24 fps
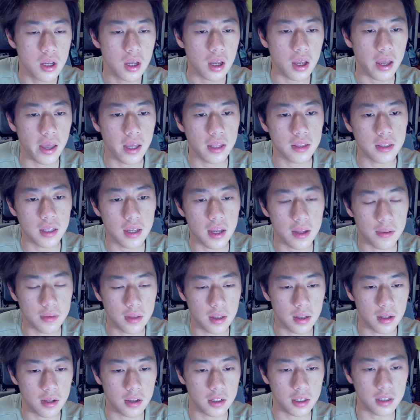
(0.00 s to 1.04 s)
And
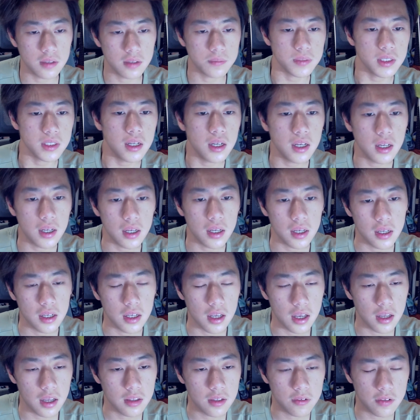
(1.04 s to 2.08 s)

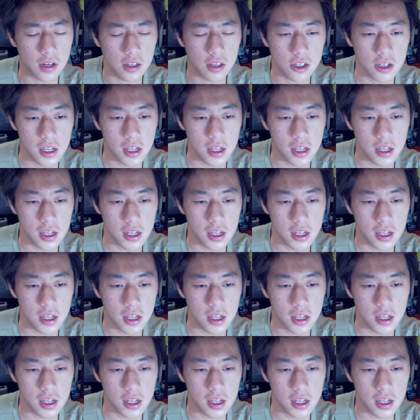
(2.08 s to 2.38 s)
other